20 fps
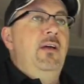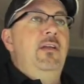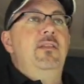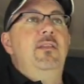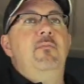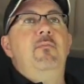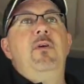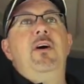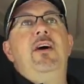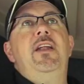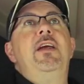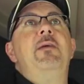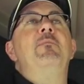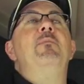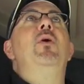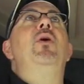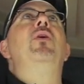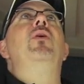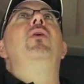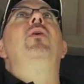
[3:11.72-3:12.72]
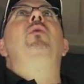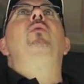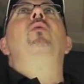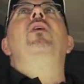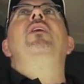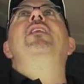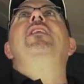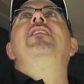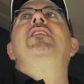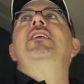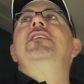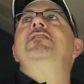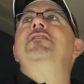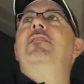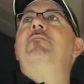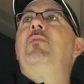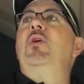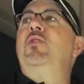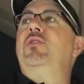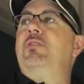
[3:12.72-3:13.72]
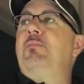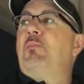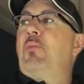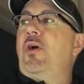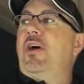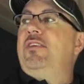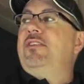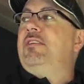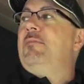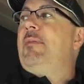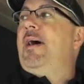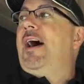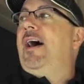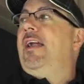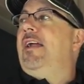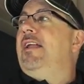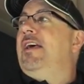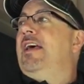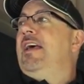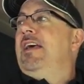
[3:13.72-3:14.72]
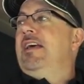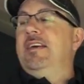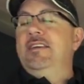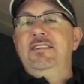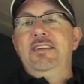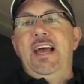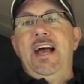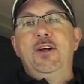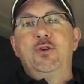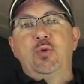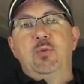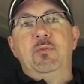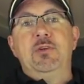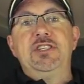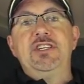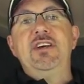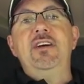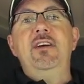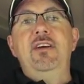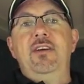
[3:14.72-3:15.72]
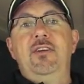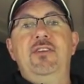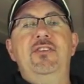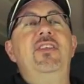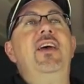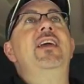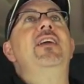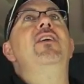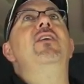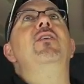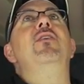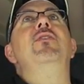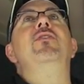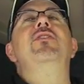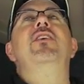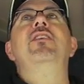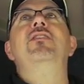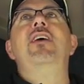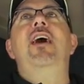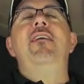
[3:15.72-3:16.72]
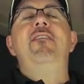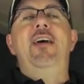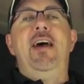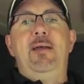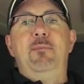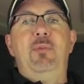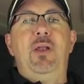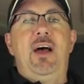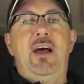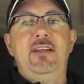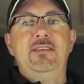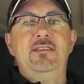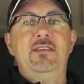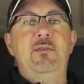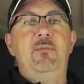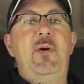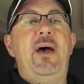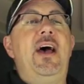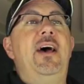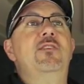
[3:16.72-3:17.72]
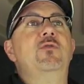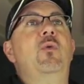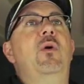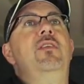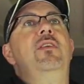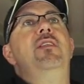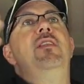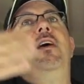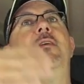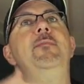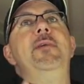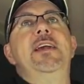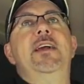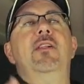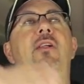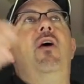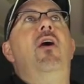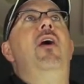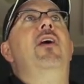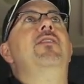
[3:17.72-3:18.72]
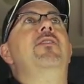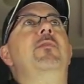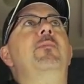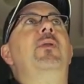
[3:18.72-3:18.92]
the Muddy Bull, one of the things I'm most impressed about it is the actual materials they use. Because I've had blinds in the past, whether they be cloth or